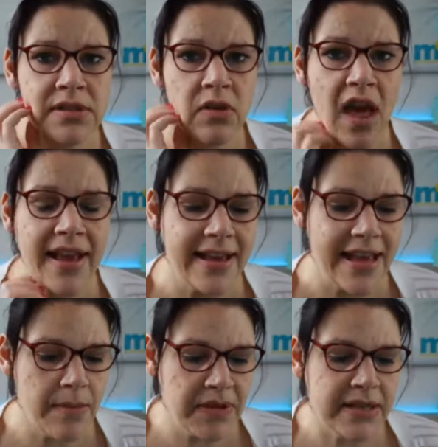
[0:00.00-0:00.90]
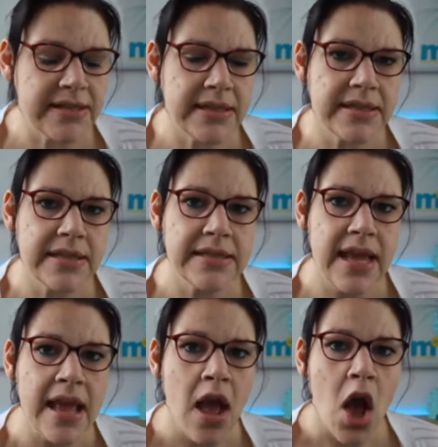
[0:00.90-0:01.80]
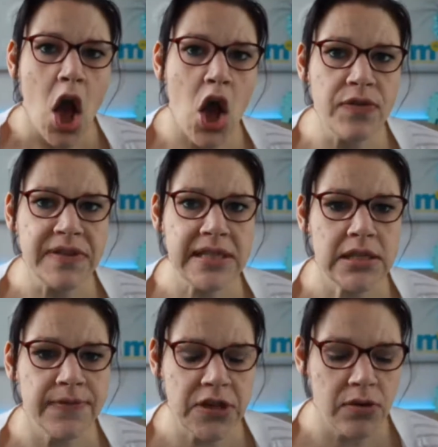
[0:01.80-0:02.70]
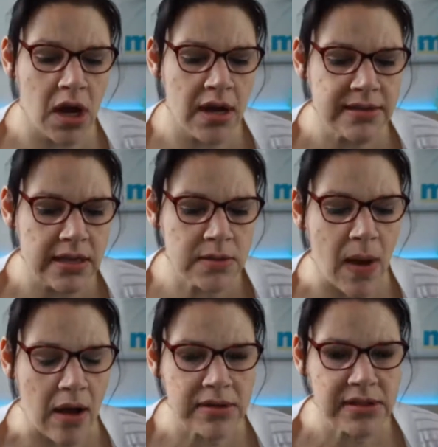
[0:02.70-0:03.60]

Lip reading: so that I can keep the consistency overseas for you guys as well.